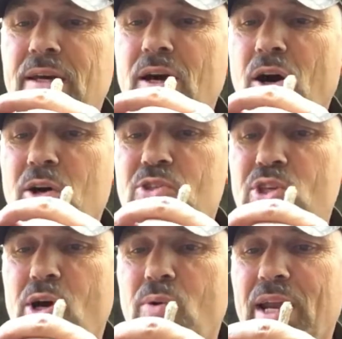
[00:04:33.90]

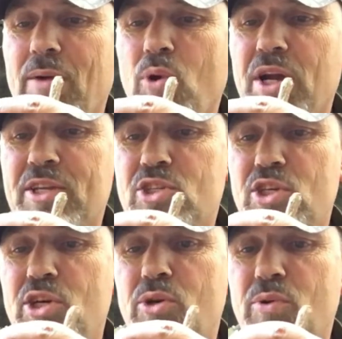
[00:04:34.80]
Also, what I want to
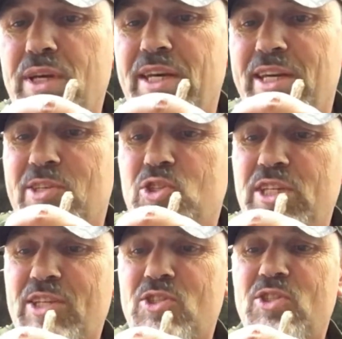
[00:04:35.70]
do is
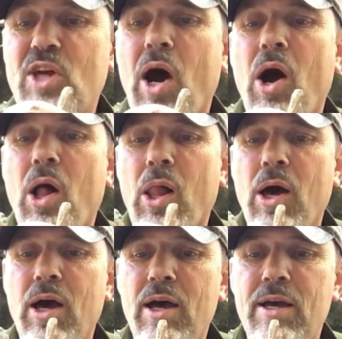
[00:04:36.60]
just dull
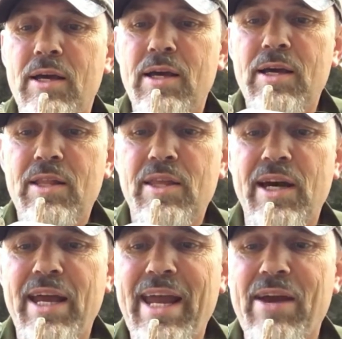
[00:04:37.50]
the
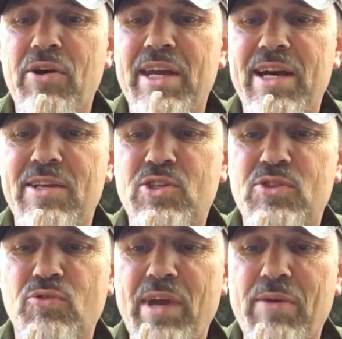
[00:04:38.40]
areas
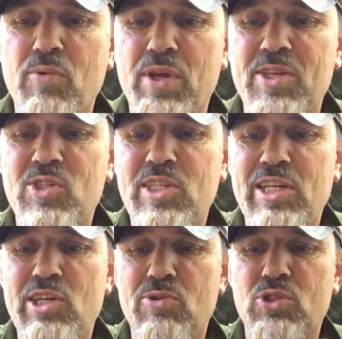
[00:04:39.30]
right where the
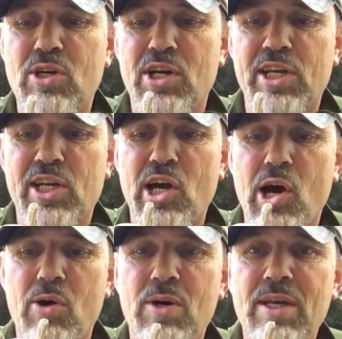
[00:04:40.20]
sinew is going to
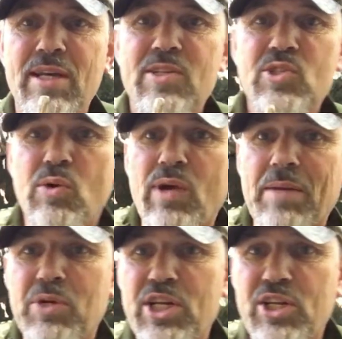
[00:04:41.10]
go. So what
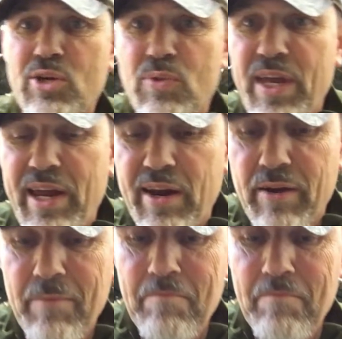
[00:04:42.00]
I'm going to do there